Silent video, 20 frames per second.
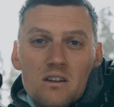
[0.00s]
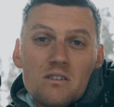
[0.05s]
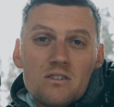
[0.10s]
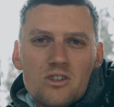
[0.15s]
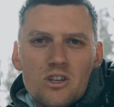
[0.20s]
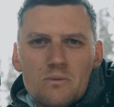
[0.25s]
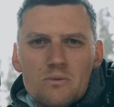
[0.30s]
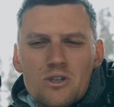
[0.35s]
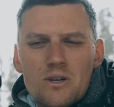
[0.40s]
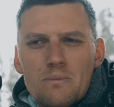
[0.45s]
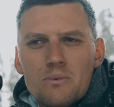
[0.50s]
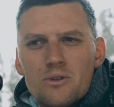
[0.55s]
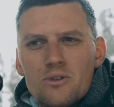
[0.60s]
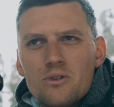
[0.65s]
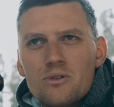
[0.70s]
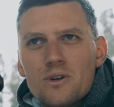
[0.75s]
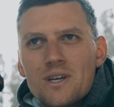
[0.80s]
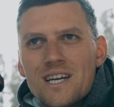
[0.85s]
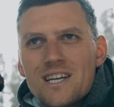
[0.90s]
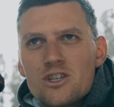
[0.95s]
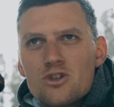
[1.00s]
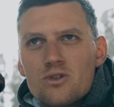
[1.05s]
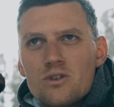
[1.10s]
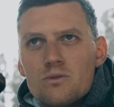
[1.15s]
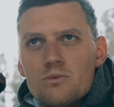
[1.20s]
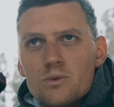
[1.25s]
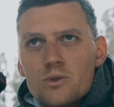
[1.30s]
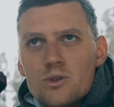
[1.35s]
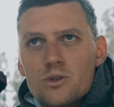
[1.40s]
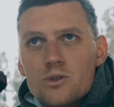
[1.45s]
Time to jump on the 300,
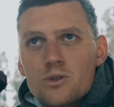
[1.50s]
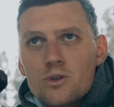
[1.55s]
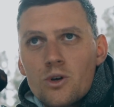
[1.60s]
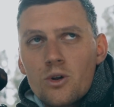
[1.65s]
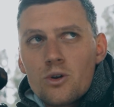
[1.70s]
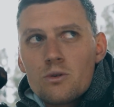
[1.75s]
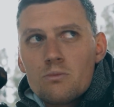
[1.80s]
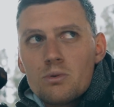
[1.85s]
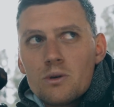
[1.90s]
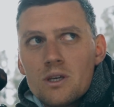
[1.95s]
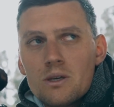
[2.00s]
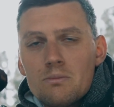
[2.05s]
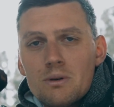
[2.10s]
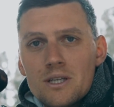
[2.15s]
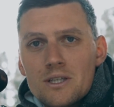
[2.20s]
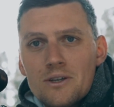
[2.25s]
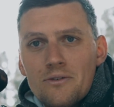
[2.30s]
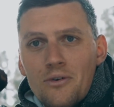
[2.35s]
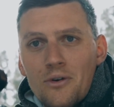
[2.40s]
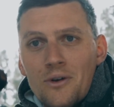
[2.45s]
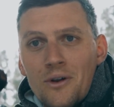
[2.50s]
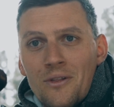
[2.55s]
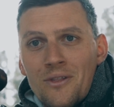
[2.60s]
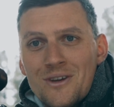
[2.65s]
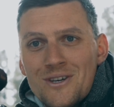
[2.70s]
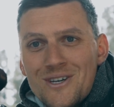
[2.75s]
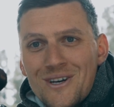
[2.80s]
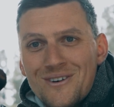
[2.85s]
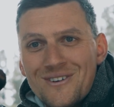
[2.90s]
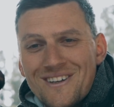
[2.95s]
which is going to be a bit different on the
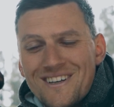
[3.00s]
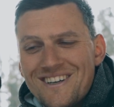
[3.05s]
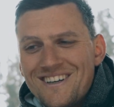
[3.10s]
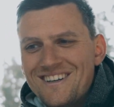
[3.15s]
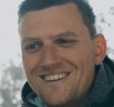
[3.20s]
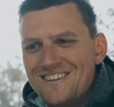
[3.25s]
shoulder.